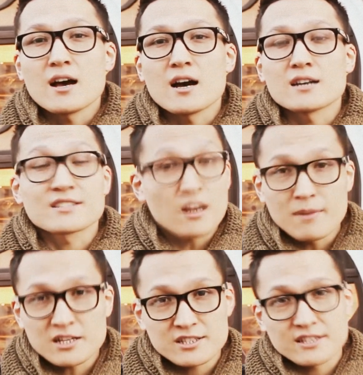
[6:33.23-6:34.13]

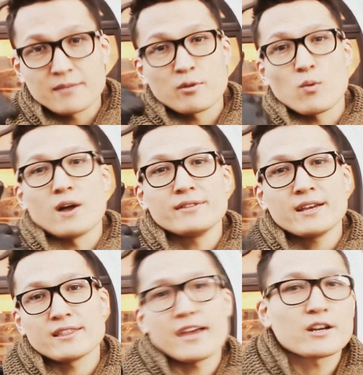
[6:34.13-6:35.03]
Starbucks is the number one,
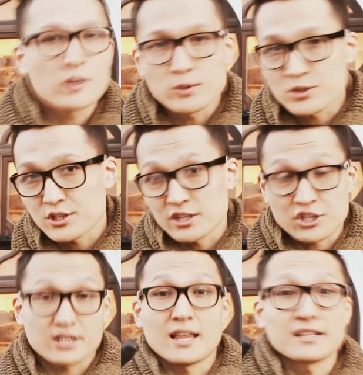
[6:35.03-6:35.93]
then goes
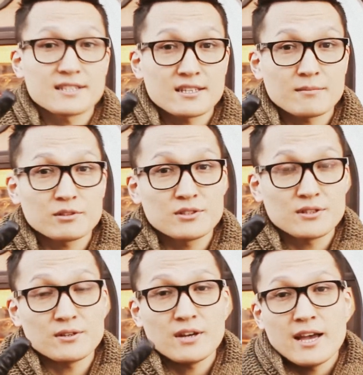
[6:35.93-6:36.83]
Shokoladnisa number
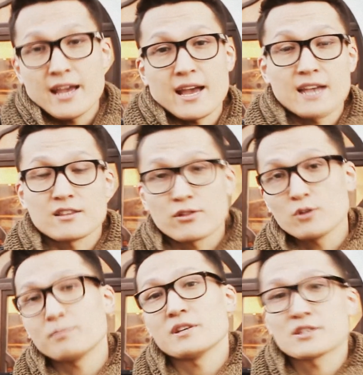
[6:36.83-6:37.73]
two, and
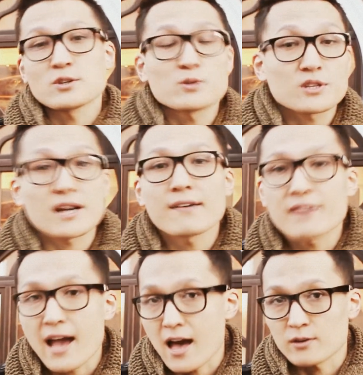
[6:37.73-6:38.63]
third place goes to
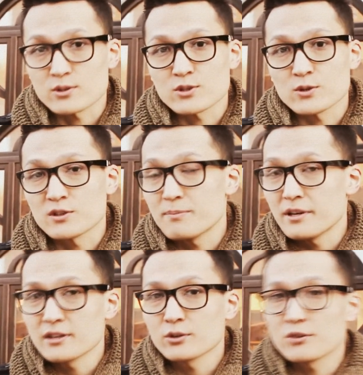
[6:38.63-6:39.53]
coffee house. So
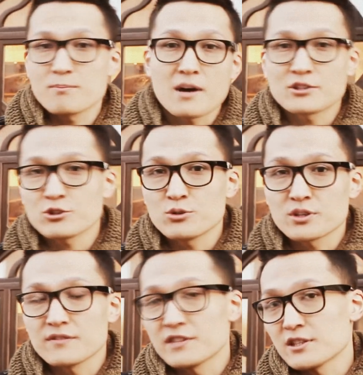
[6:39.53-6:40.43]
depending on your budget, you
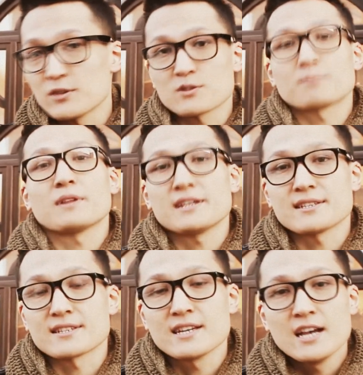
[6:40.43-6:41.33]
can visit those
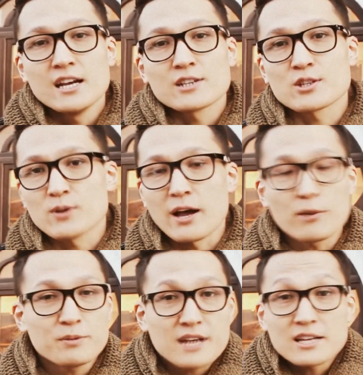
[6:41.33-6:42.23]
places. So I
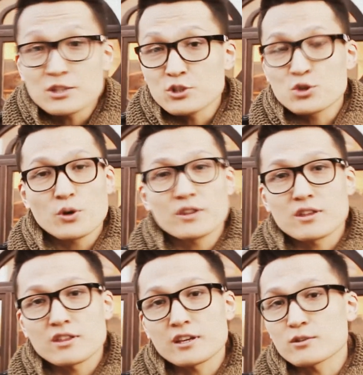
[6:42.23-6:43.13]
hope you guys enjoyed.
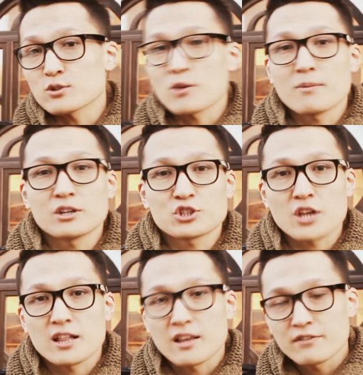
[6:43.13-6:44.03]
Thank you so much,
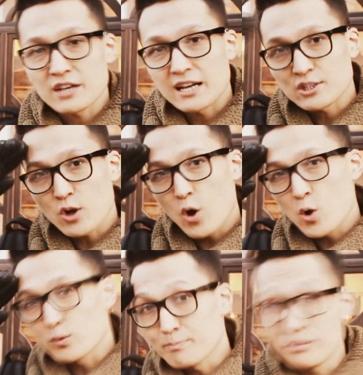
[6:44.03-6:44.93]
and love you guys
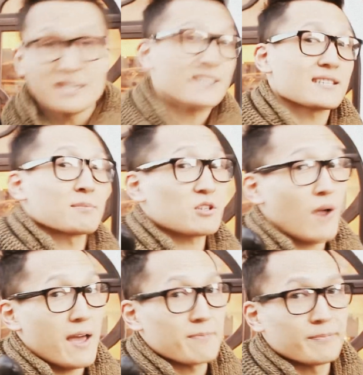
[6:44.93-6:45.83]
all. Please
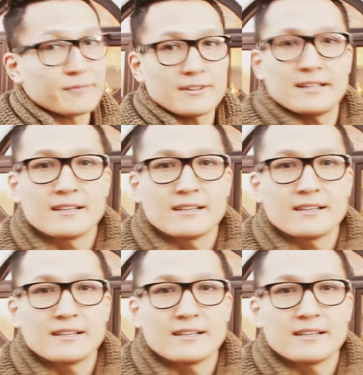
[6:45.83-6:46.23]
subscribe.